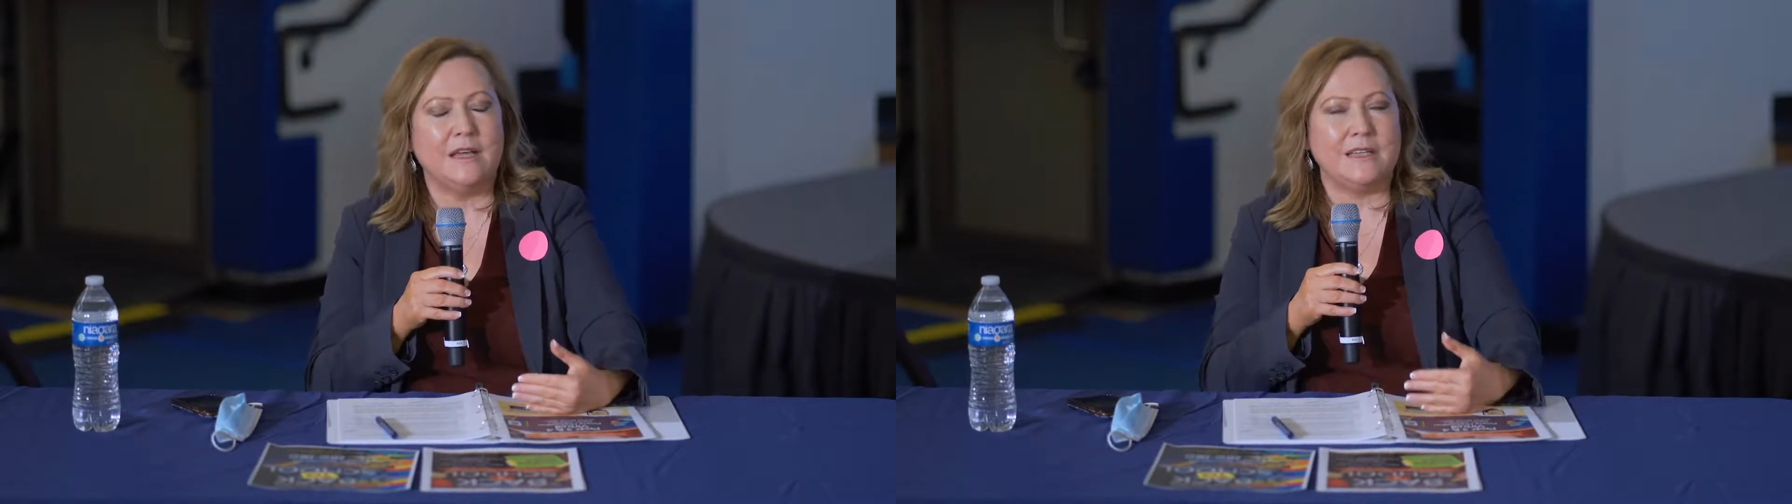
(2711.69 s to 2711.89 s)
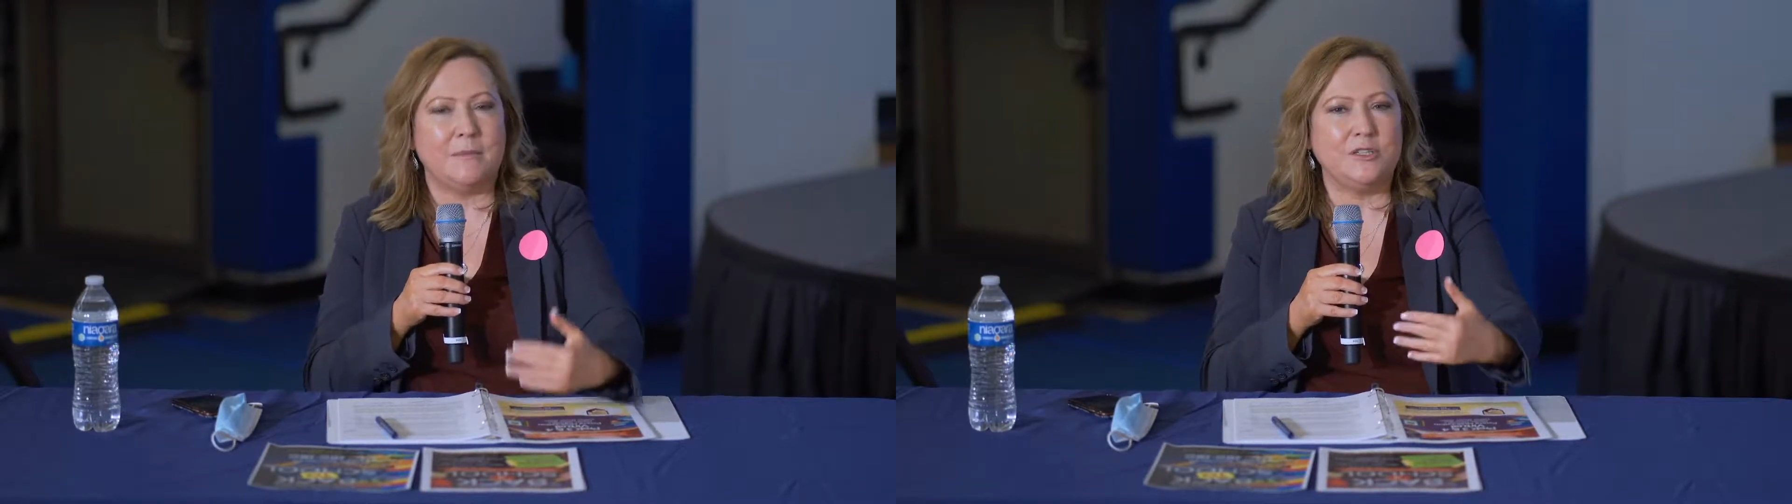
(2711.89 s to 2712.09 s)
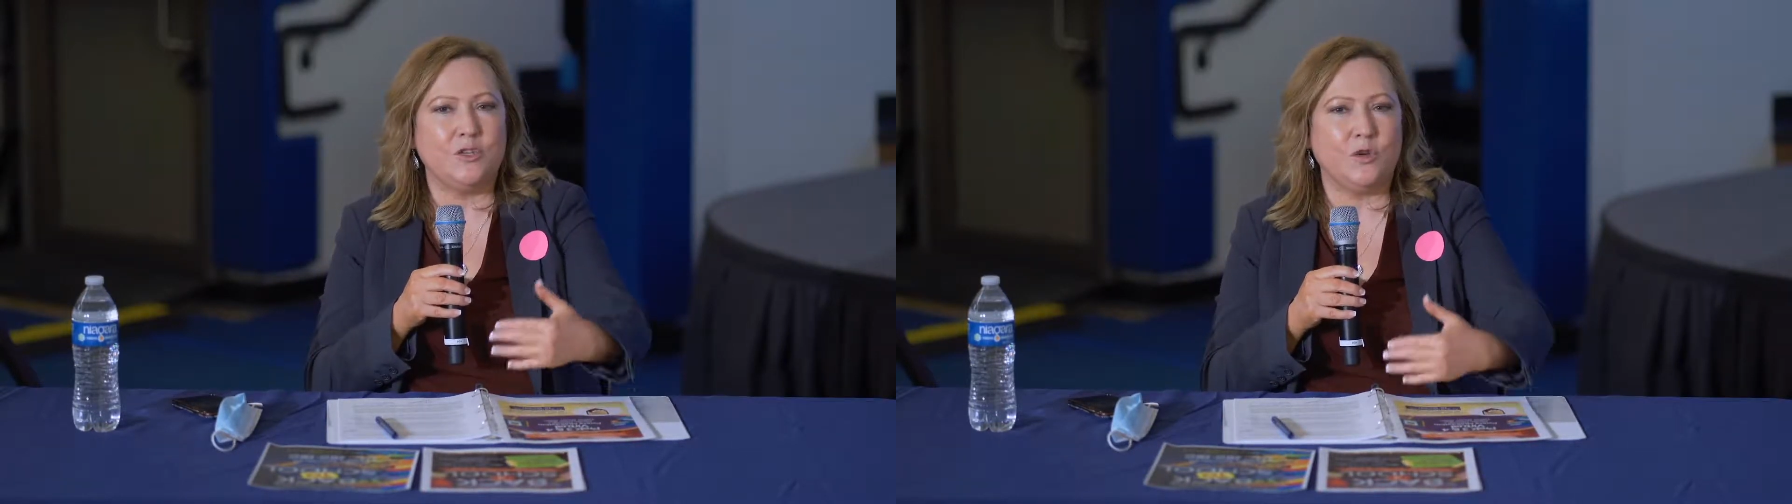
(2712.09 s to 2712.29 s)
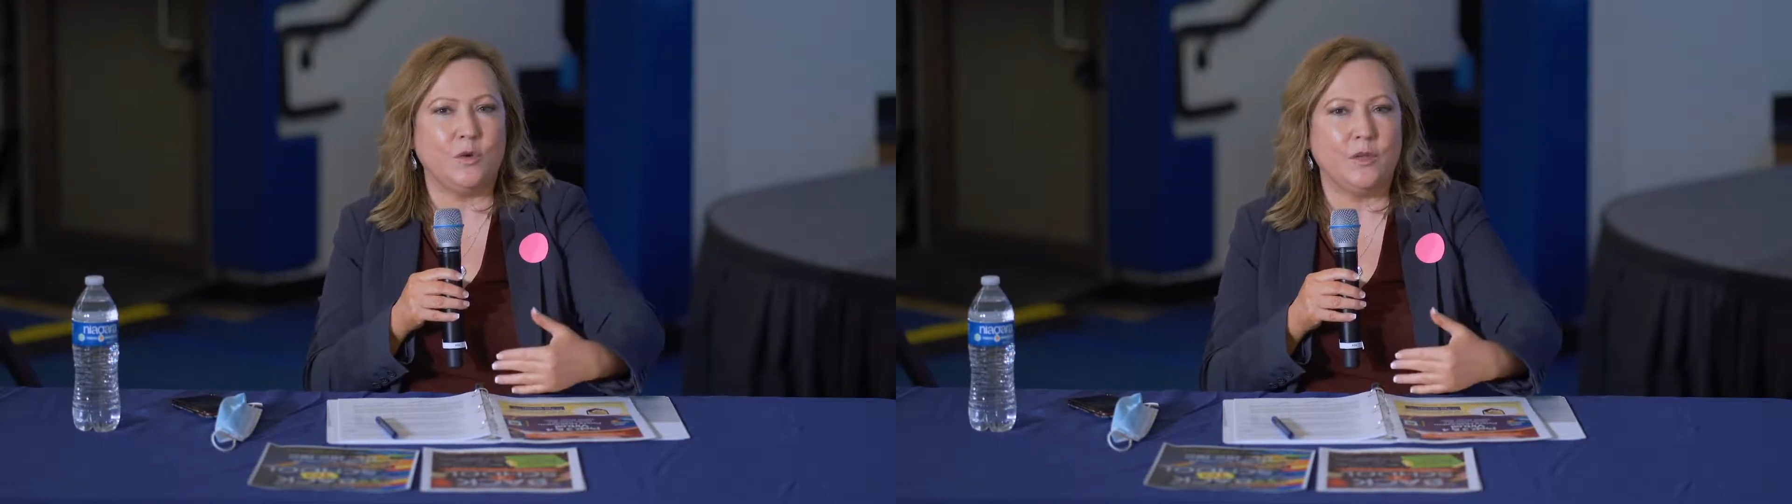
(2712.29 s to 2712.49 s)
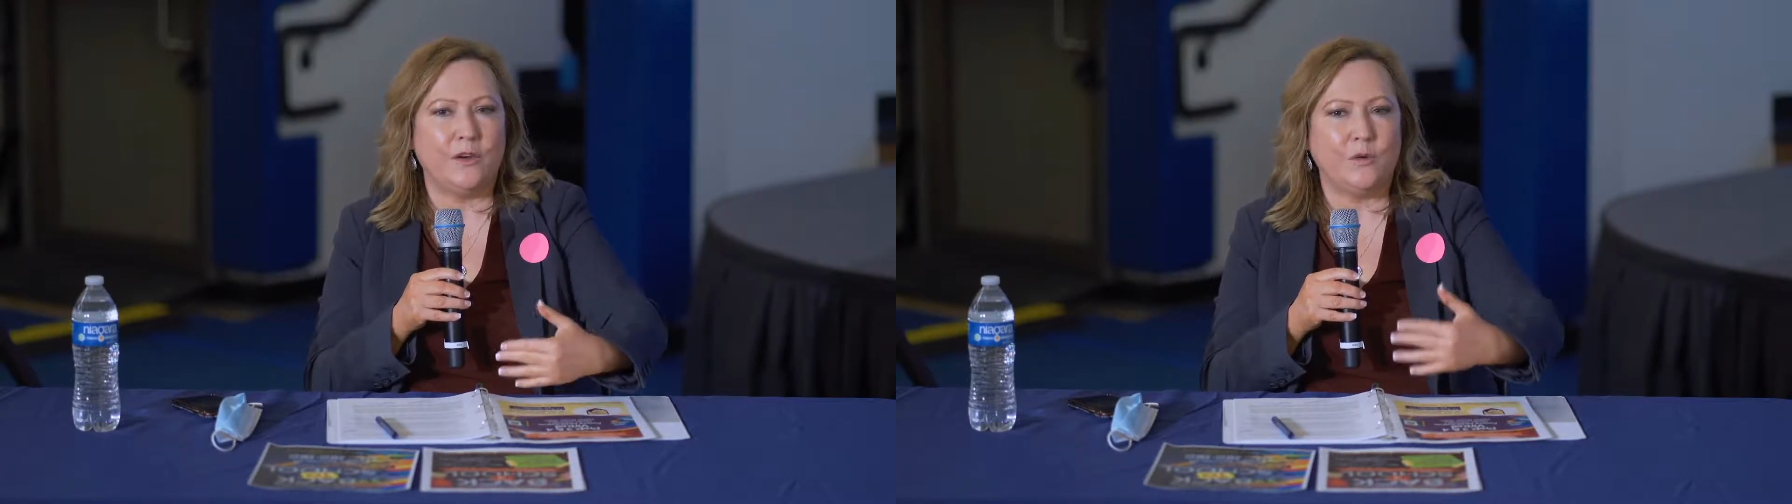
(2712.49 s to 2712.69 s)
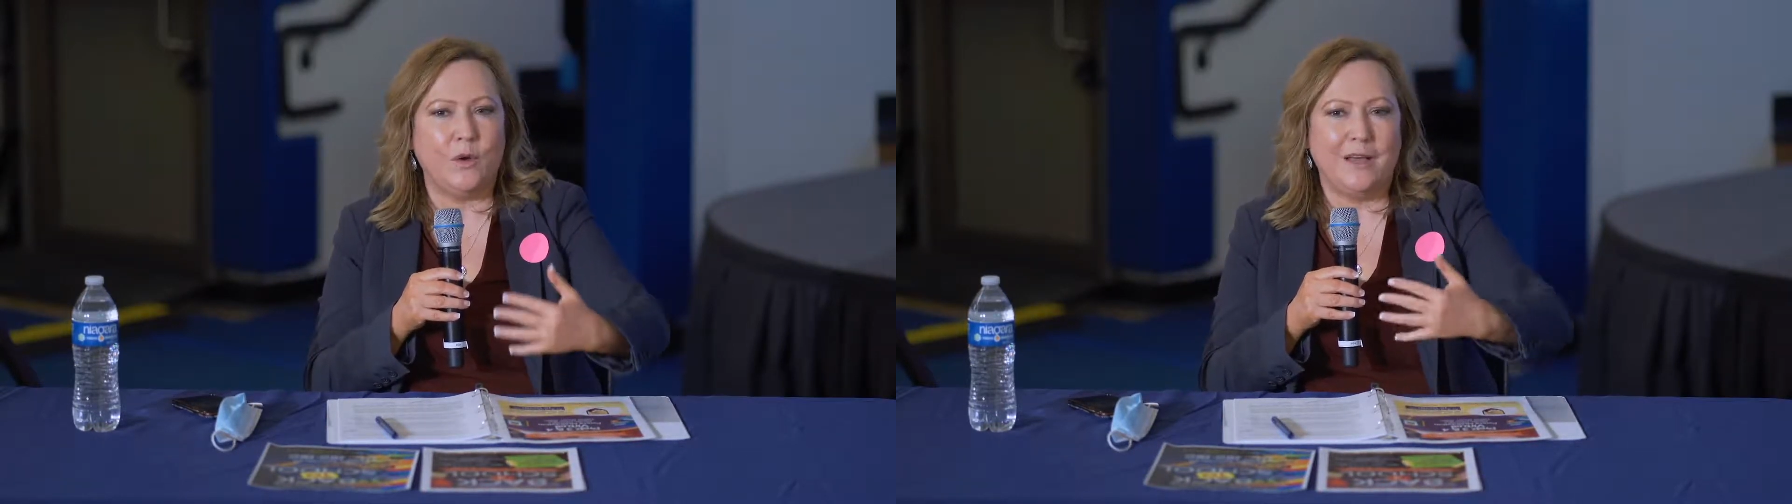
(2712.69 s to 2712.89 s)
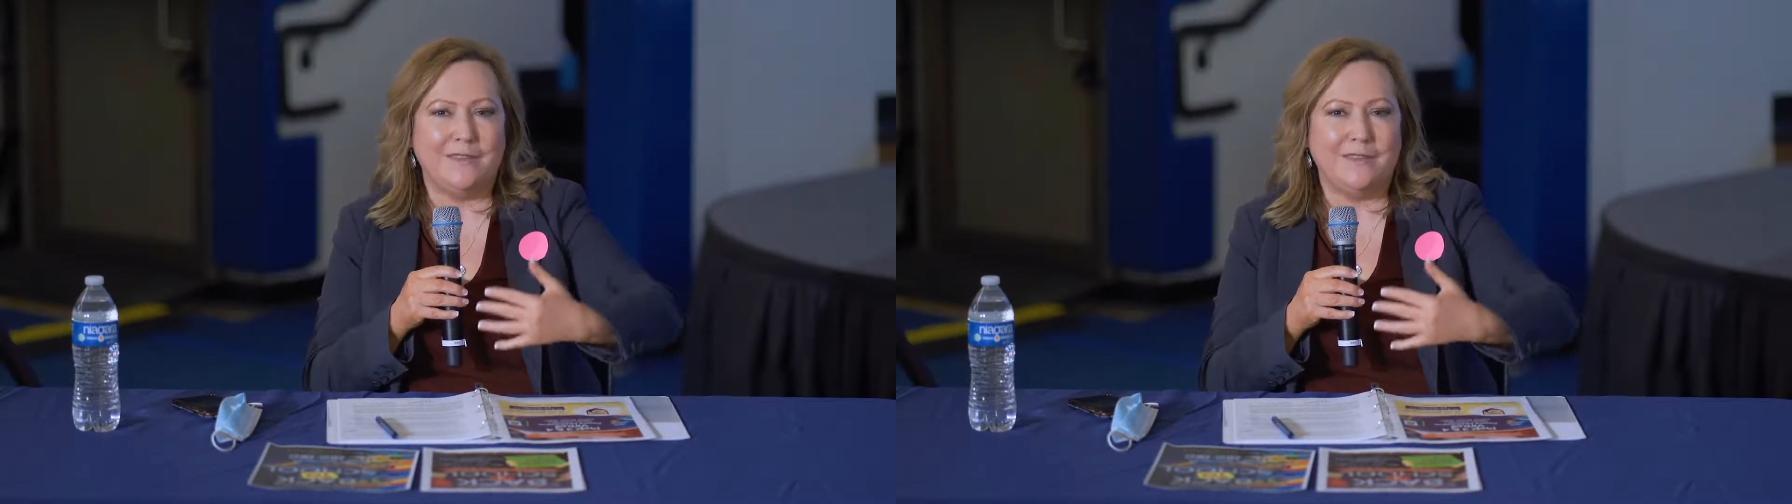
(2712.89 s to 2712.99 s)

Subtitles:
As I mentioned earlier,